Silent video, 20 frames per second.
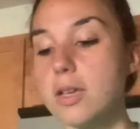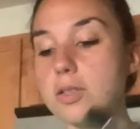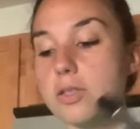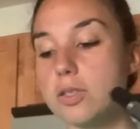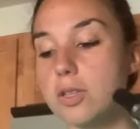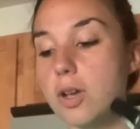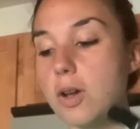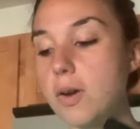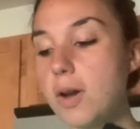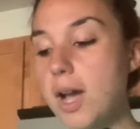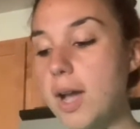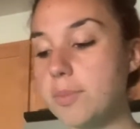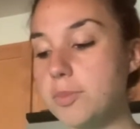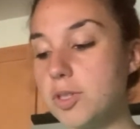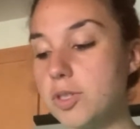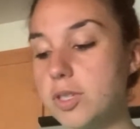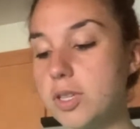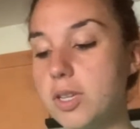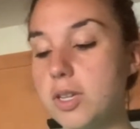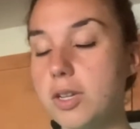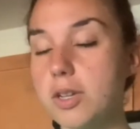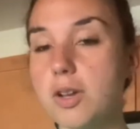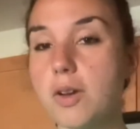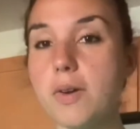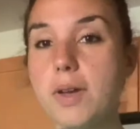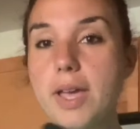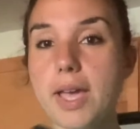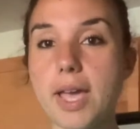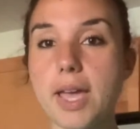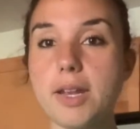So I'm just gonna
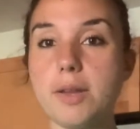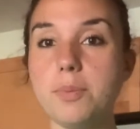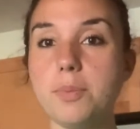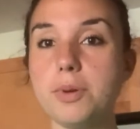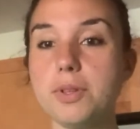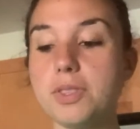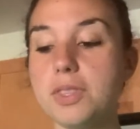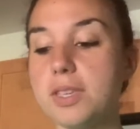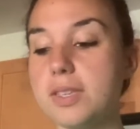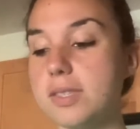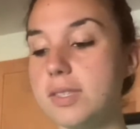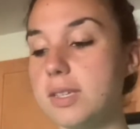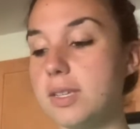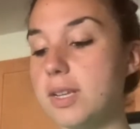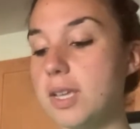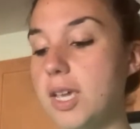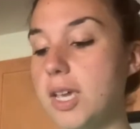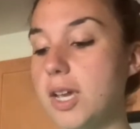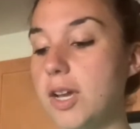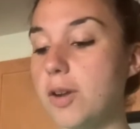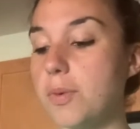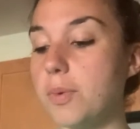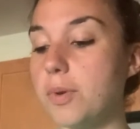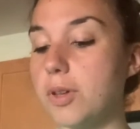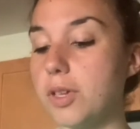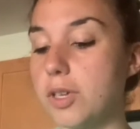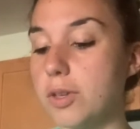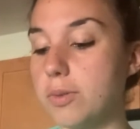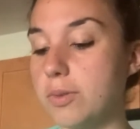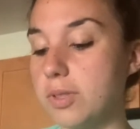go ahead and put this in here.
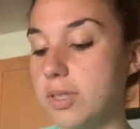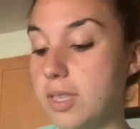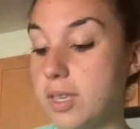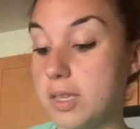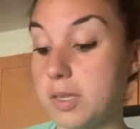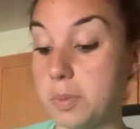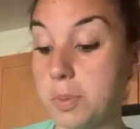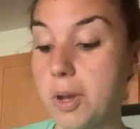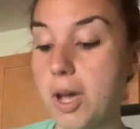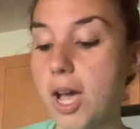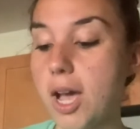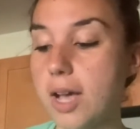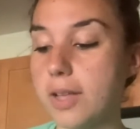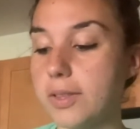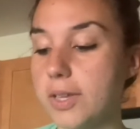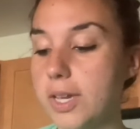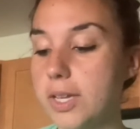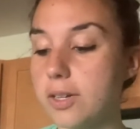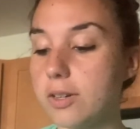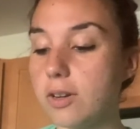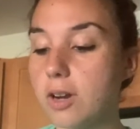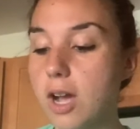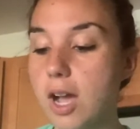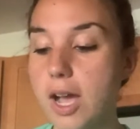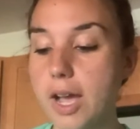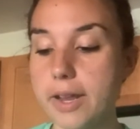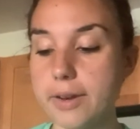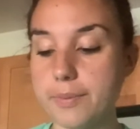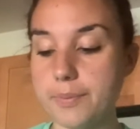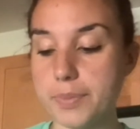We'll use this pot later
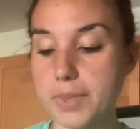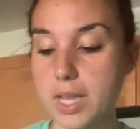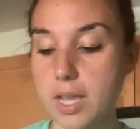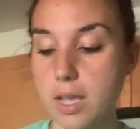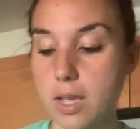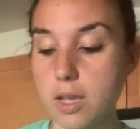on.